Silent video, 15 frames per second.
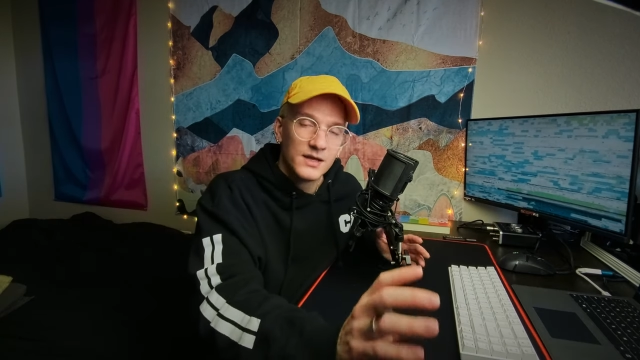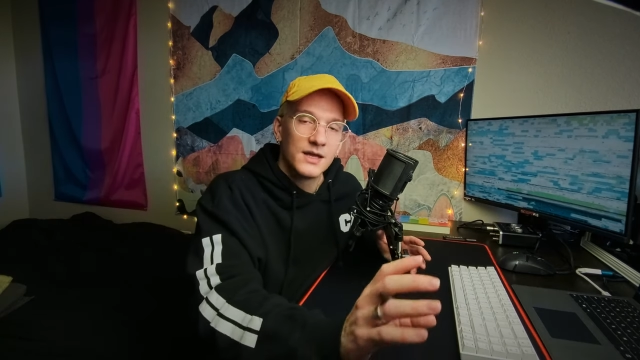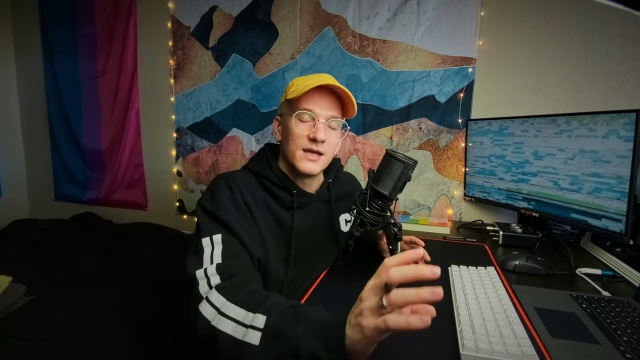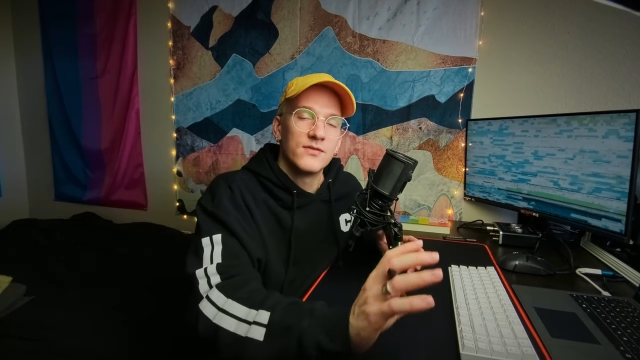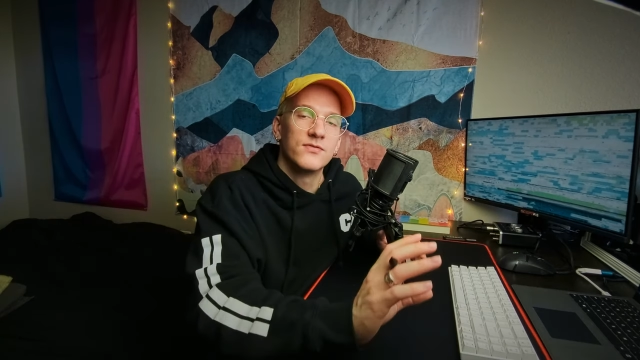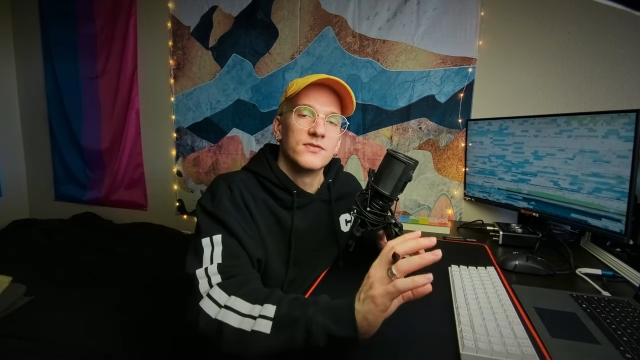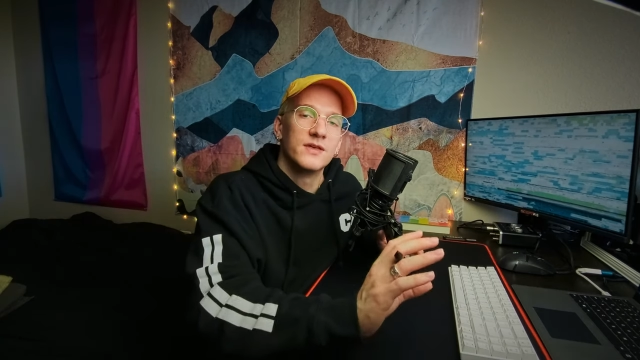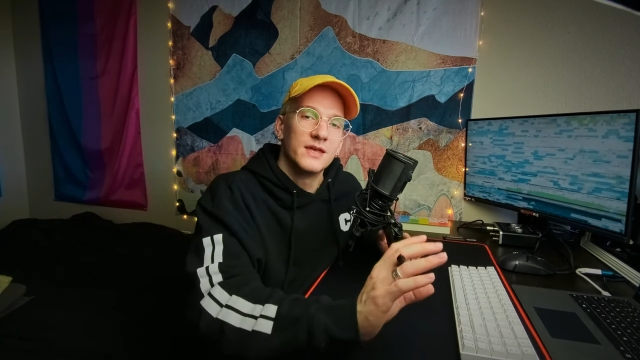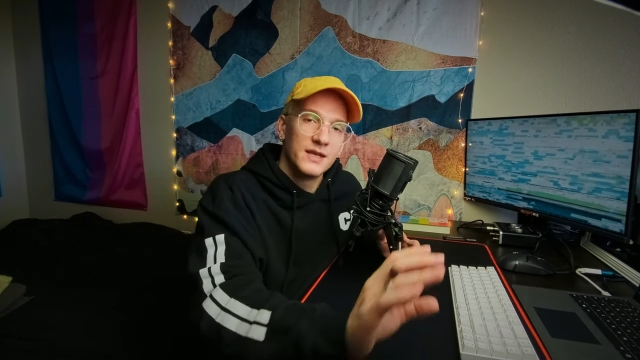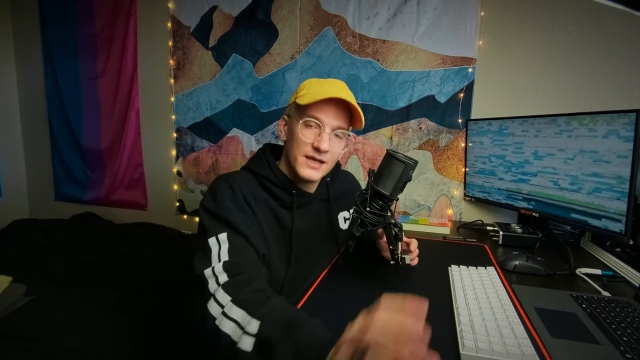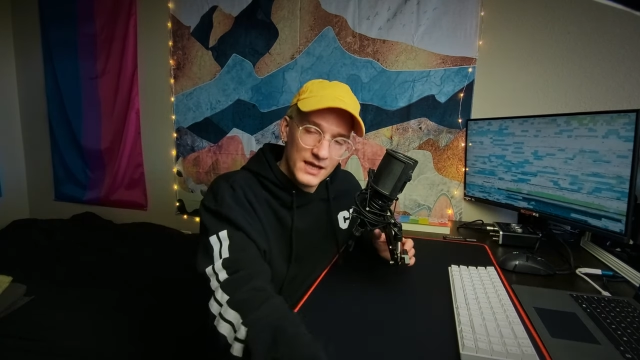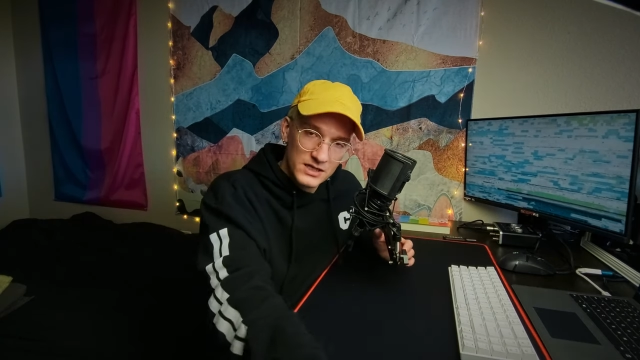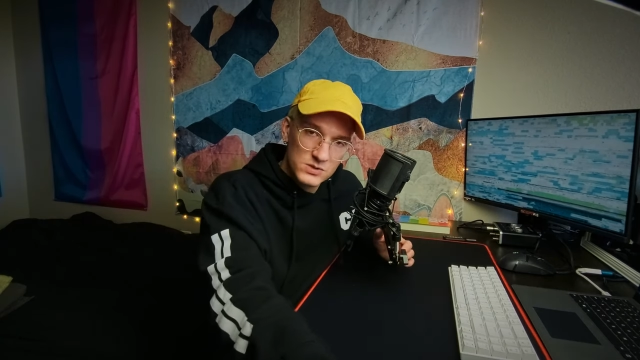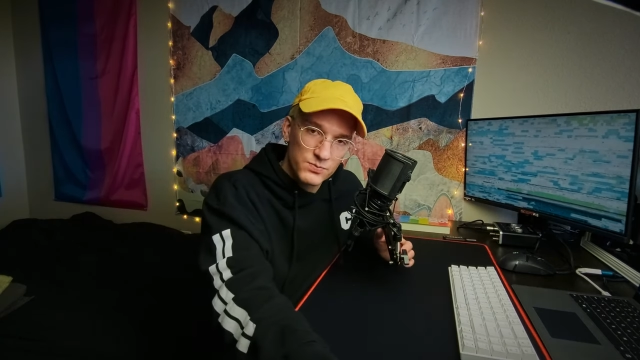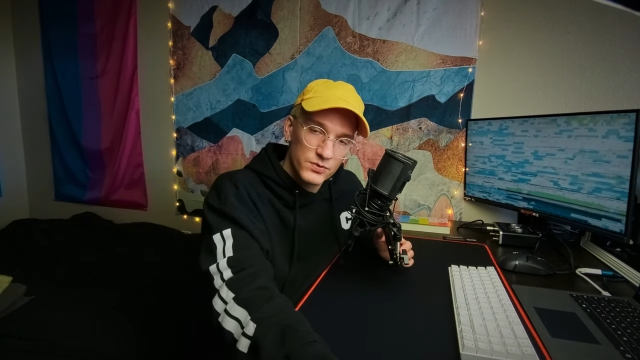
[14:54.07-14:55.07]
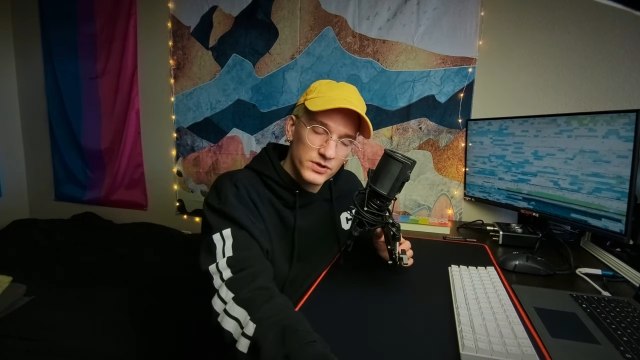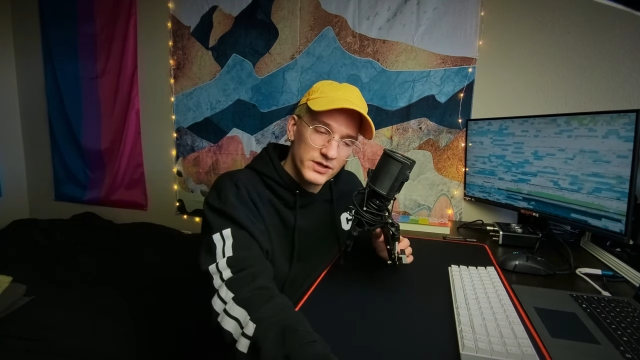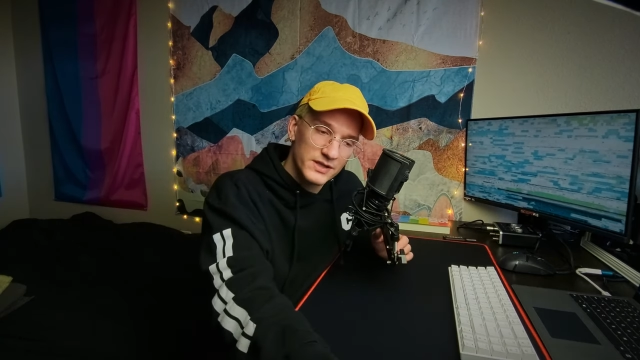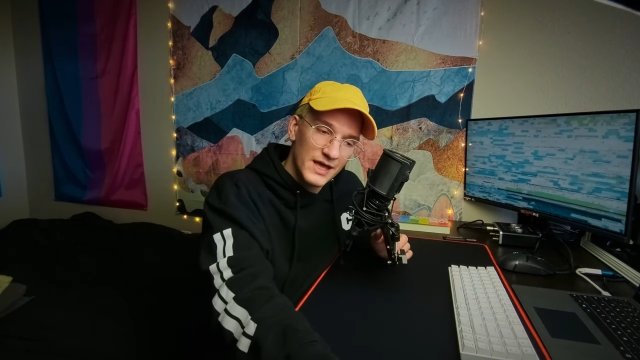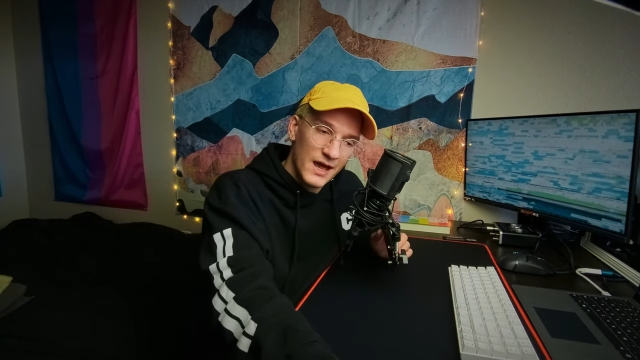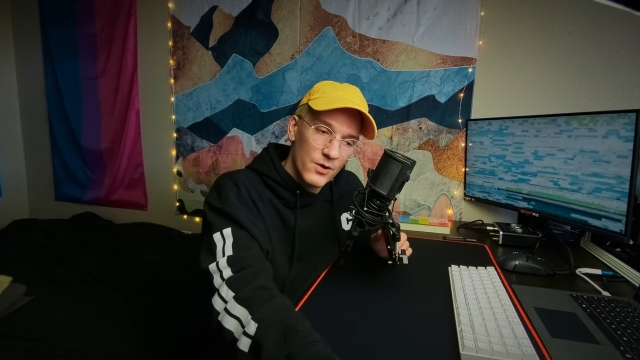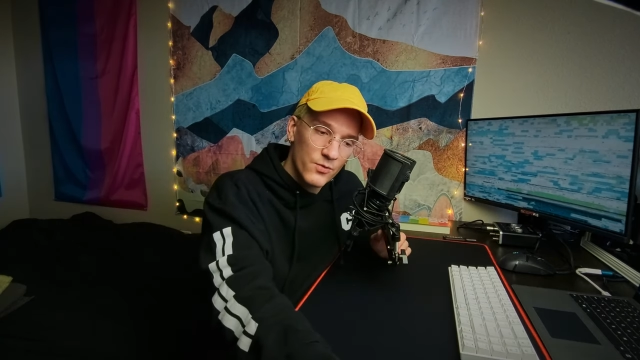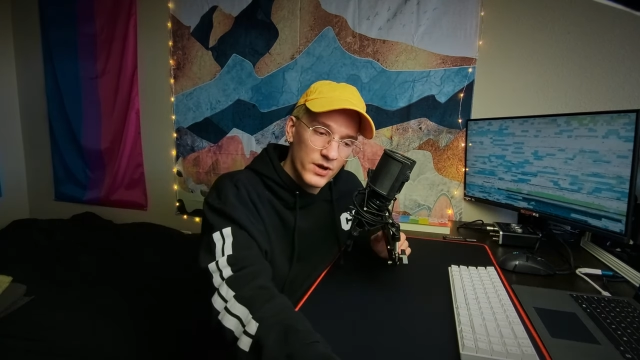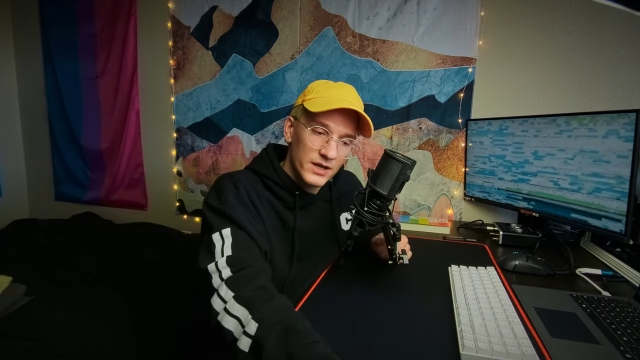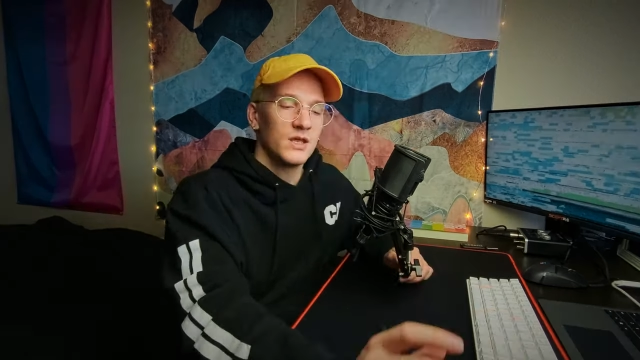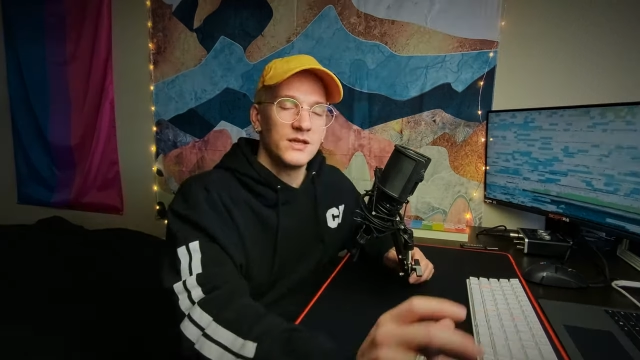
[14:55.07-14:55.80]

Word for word: and then exporting that way.